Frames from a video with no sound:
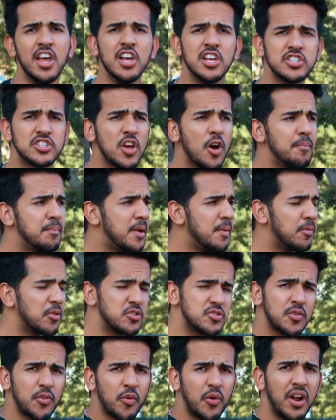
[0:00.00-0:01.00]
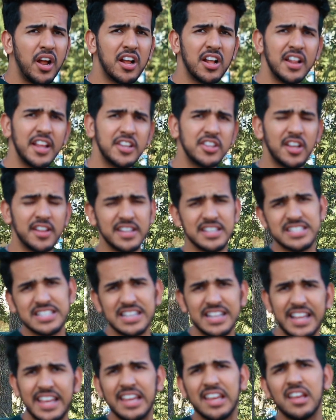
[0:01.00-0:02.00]
So people who clicked on this
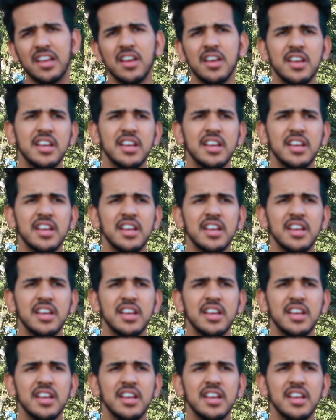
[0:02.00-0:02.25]
link,